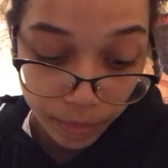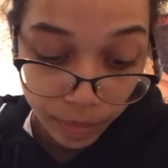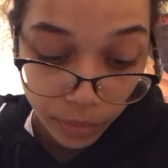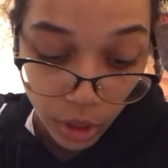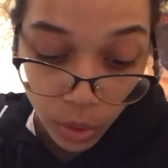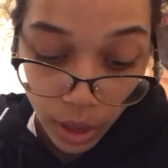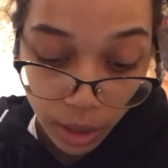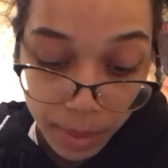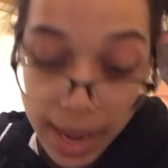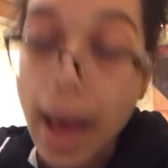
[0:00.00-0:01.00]
you got to
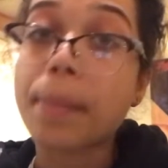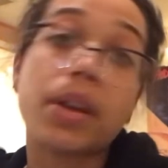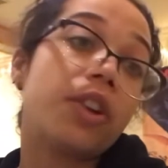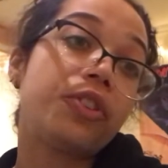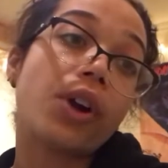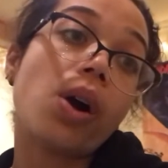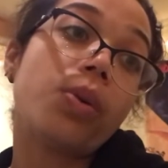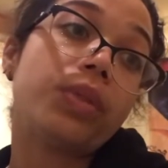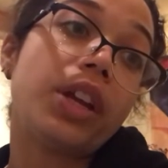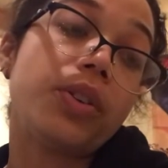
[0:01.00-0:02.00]
be happy on your
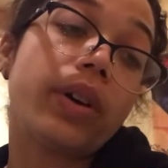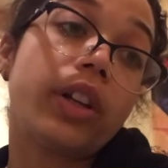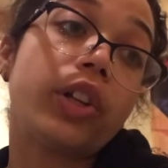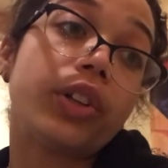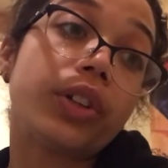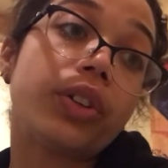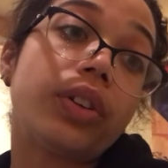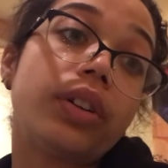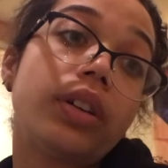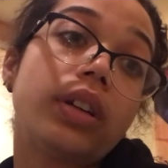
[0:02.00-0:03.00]
own, and you got to
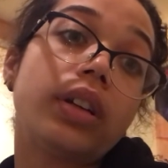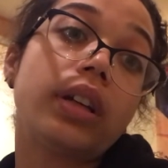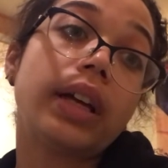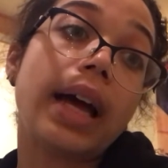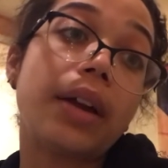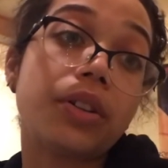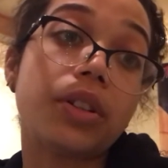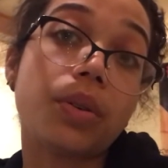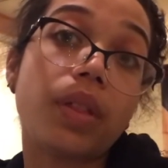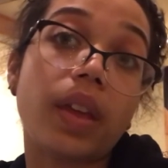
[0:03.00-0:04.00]
learn how to
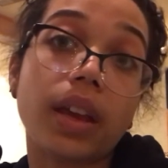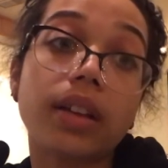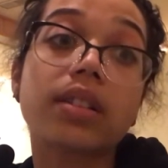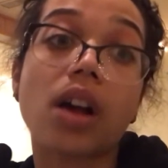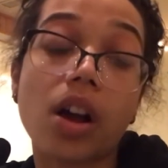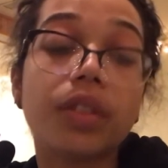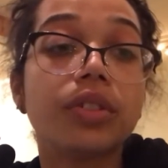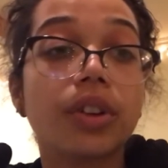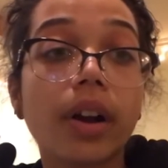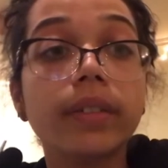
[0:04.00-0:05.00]
do things on
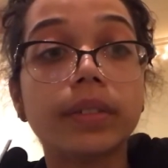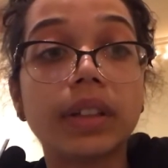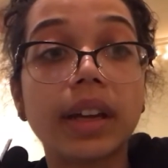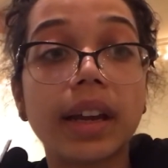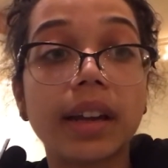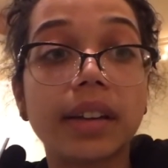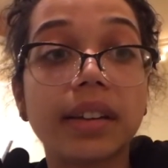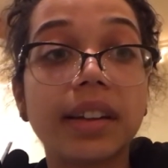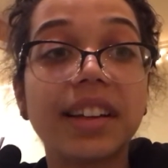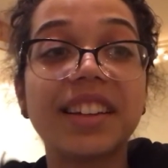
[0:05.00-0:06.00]
your own. And
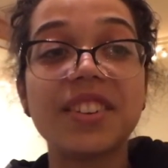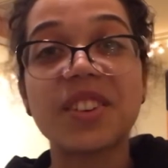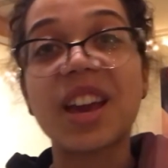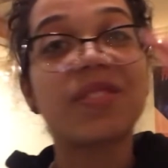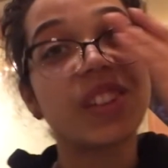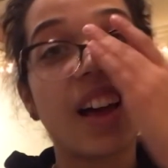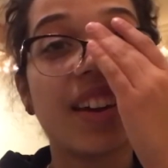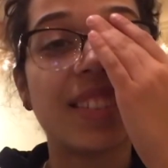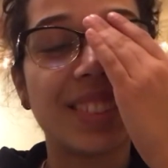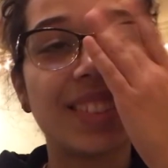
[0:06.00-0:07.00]
you can't rely
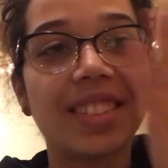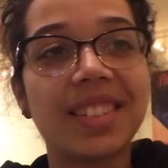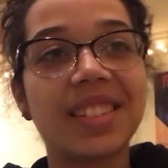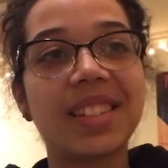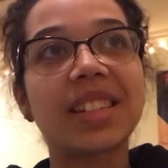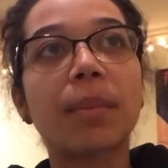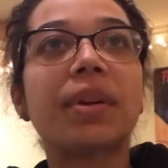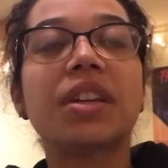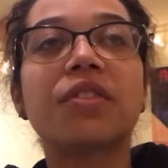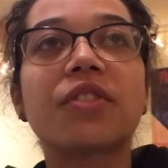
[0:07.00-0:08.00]
on
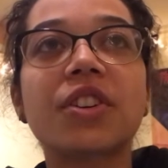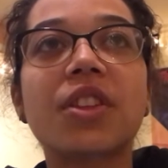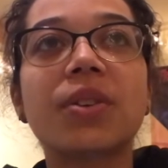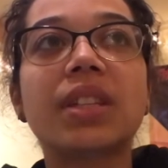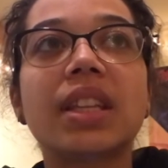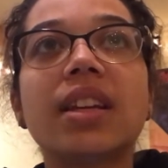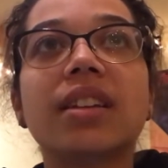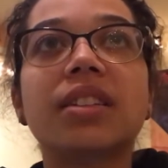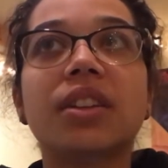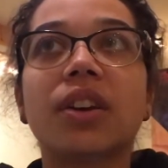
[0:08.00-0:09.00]
somebody for those
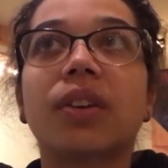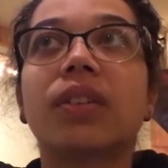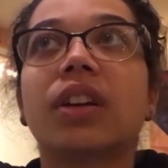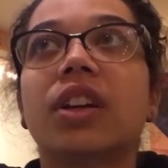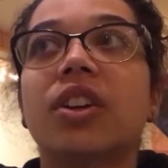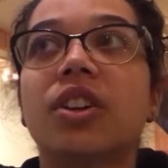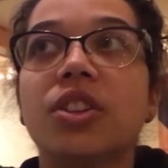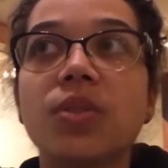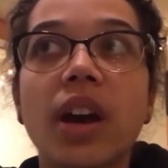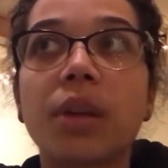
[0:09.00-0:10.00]
things,
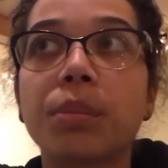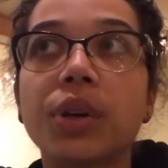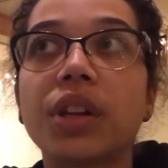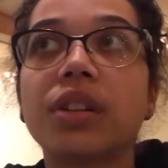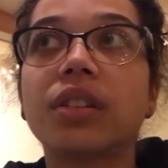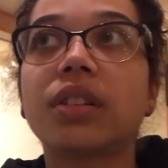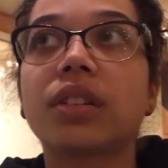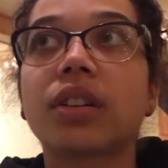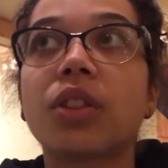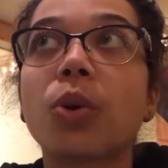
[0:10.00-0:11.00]
You got to put in
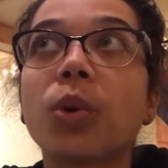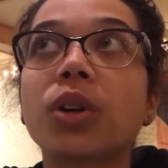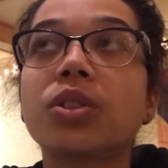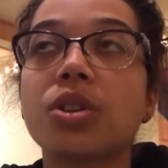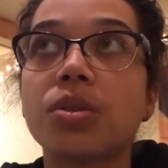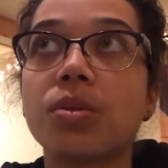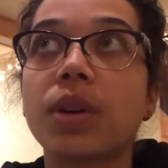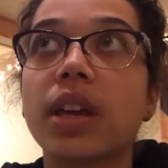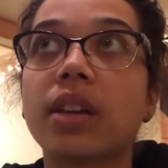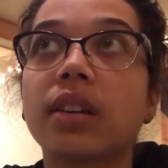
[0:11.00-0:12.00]
the work too,
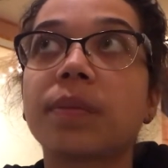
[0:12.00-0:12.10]
and